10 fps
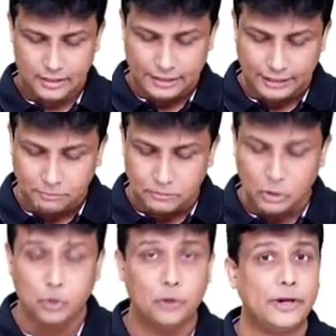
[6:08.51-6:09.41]
the
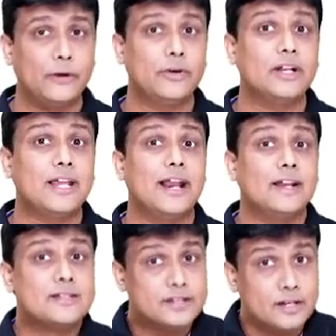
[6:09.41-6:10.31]
pleuroperitoneal canal
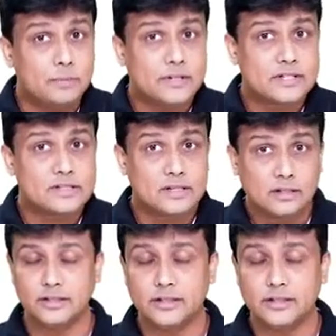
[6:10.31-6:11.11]
is still persisting,